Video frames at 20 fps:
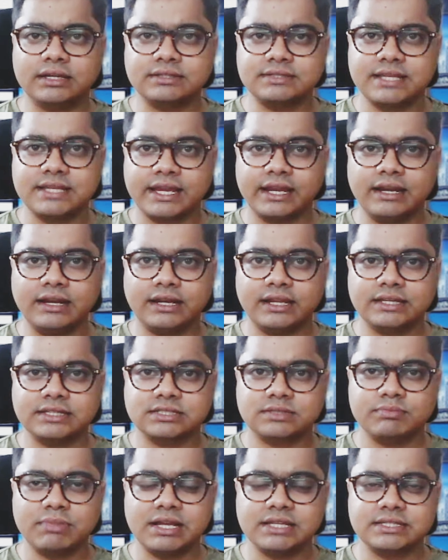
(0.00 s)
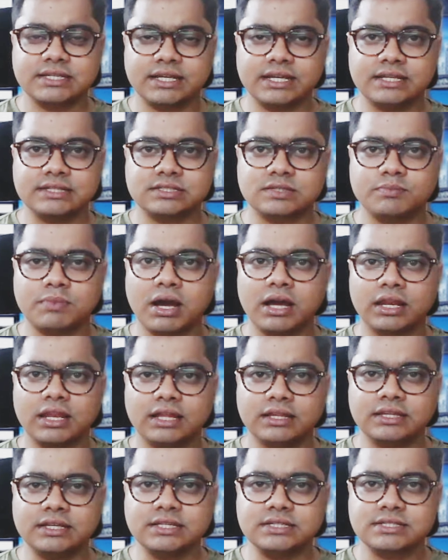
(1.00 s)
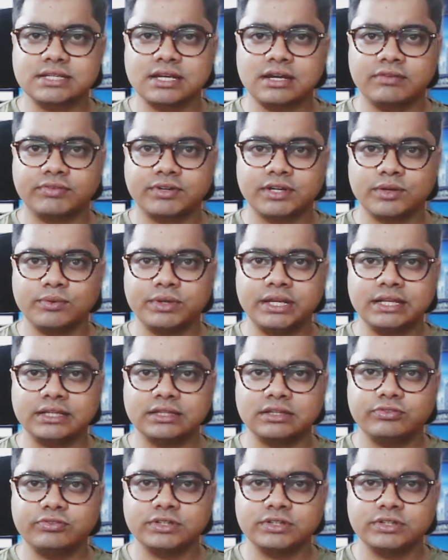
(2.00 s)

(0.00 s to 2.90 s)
the second test match against Bangladesh after winning the